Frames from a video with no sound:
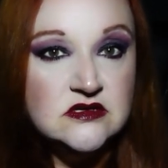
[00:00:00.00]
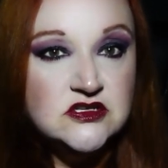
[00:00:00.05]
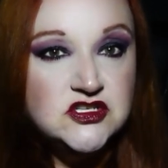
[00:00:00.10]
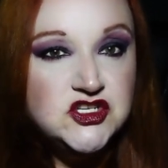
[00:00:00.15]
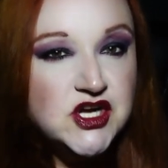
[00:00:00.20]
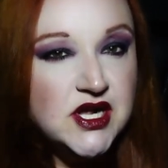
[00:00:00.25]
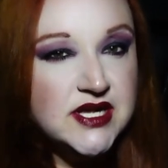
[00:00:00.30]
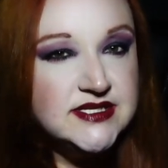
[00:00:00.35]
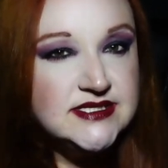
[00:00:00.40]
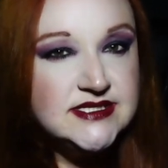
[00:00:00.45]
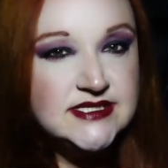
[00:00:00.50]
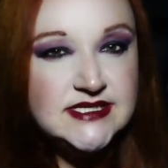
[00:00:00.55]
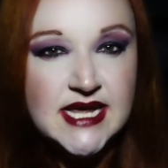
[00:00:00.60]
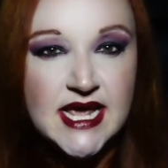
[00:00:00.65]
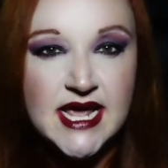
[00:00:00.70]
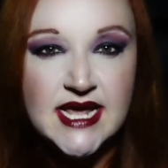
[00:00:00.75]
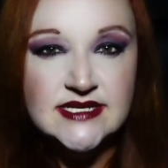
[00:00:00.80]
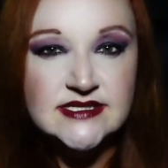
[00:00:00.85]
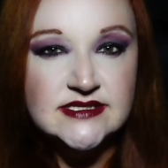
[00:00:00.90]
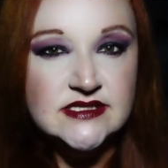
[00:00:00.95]
Just
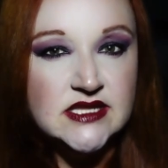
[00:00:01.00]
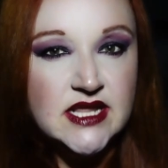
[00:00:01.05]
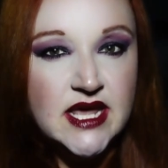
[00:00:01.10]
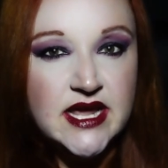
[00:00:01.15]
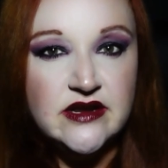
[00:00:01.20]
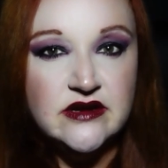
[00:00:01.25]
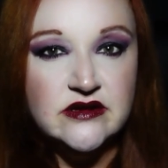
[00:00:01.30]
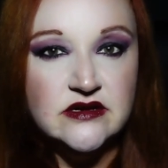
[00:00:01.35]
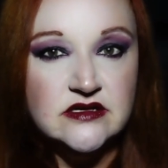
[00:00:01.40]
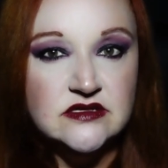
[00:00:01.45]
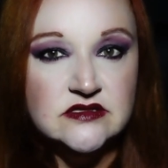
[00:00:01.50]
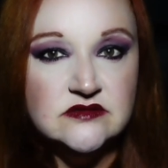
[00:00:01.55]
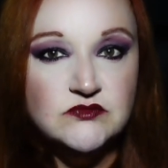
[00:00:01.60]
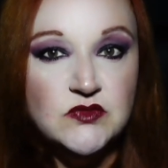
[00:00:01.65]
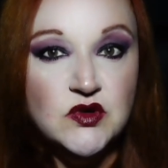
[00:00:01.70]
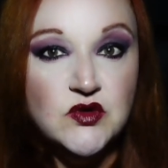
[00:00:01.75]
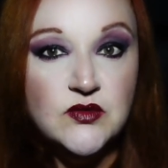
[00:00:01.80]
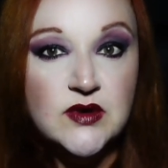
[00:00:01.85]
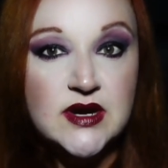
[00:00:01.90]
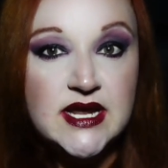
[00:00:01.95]
days later,
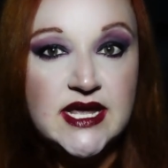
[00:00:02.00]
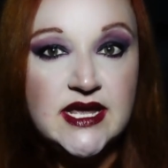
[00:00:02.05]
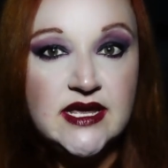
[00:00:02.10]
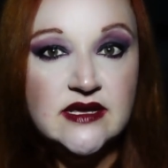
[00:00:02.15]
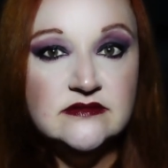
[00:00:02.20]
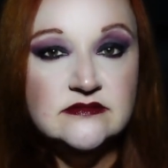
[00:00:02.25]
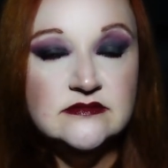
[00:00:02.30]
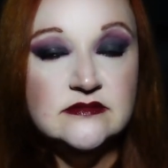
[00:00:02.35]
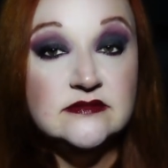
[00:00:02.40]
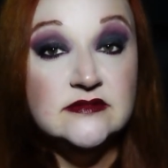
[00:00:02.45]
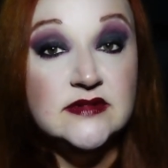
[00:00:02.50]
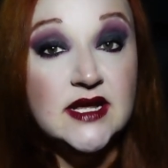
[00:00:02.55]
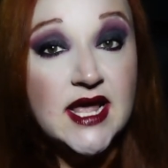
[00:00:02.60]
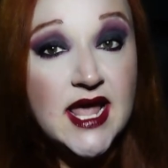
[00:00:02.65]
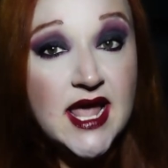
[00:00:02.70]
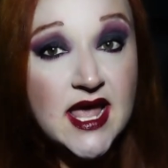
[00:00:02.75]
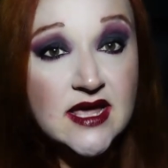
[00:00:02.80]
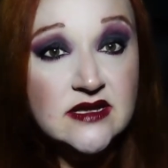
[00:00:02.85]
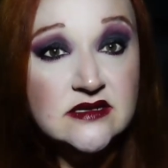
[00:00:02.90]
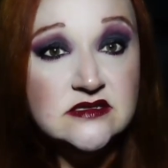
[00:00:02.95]
Marie
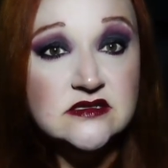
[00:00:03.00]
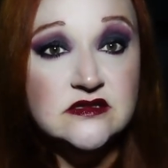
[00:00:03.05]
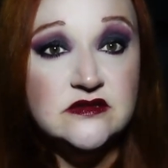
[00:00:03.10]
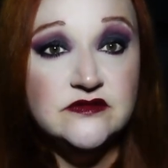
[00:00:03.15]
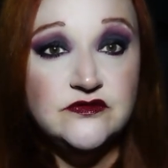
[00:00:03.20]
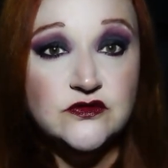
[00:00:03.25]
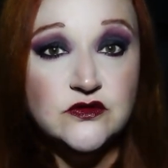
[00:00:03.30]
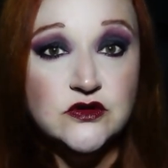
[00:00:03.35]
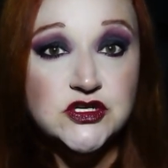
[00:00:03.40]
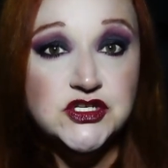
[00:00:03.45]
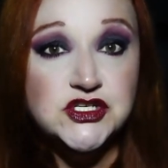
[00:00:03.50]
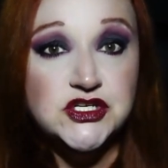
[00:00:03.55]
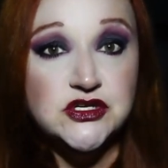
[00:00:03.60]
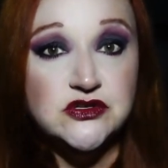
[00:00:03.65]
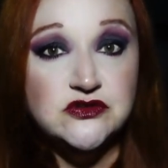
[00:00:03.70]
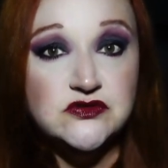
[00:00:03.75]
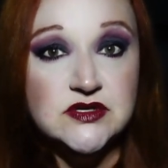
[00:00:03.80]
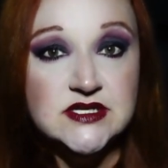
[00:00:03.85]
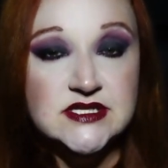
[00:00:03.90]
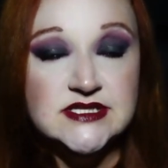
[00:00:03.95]
and the four
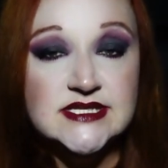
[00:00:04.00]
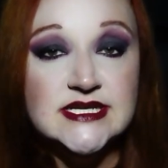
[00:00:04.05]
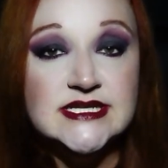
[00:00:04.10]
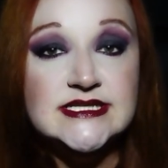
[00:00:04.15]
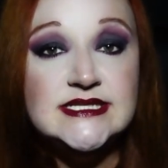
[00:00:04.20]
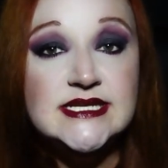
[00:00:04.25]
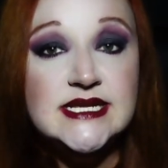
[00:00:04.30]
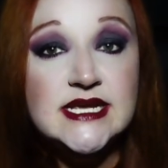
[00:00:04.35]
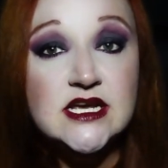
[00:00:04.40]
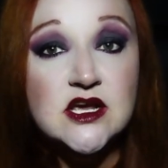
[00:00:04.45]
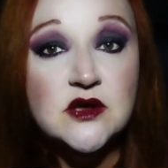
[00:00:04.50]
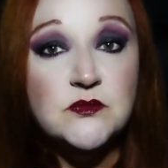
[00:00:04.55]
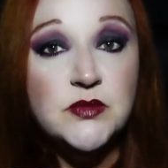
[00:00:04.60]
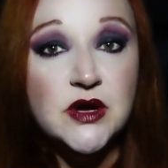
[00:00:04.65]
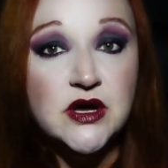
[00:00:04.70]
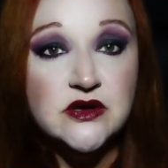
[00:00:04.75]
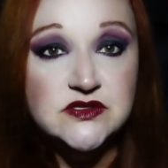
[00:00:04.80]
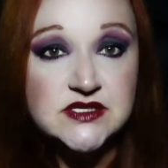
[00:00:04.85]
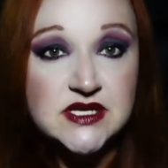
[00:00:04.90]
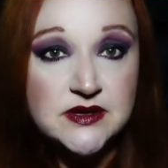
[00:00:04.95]
children's
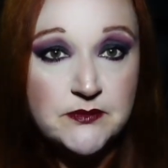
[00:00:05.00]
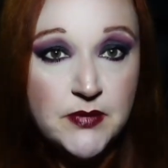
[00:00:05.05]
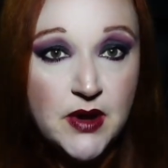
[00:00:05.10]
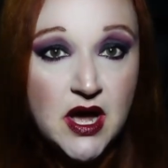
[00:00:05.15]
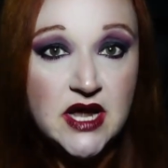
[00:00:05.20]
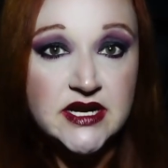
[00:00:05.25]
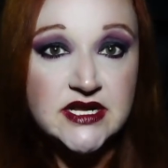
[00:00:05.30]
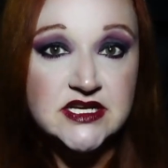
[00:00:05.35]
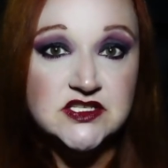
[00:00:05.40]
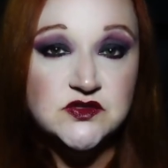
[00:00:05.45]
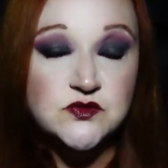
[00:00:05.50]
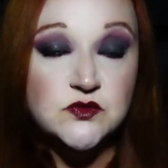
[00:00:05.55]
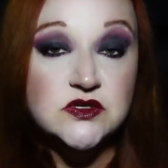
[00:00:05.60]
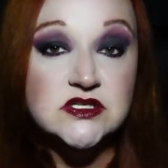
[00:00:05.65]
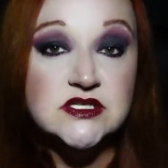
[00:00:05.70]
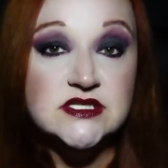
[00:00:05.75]
decomposing bodies were